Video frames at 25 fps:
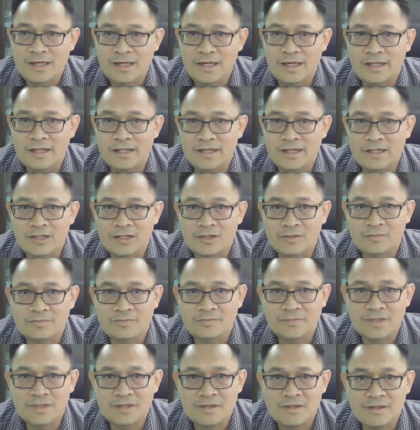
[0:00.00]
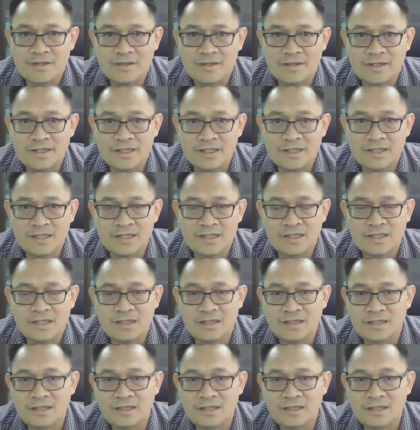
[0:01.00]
And then number 3,